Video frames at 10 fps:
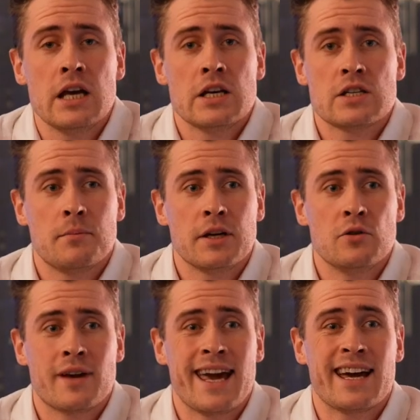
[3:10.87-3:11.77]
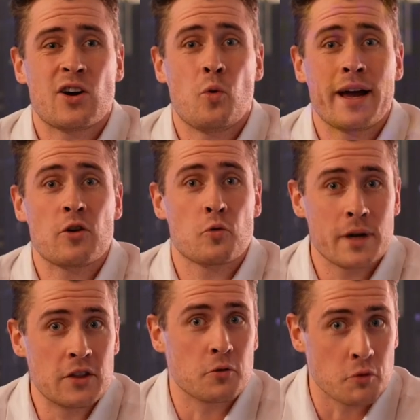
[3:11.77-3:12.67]
somebody who can't quite
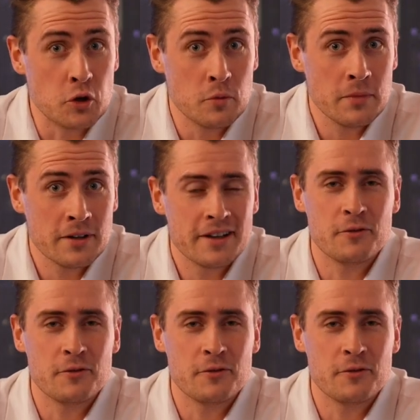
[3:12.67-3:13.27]
read the room,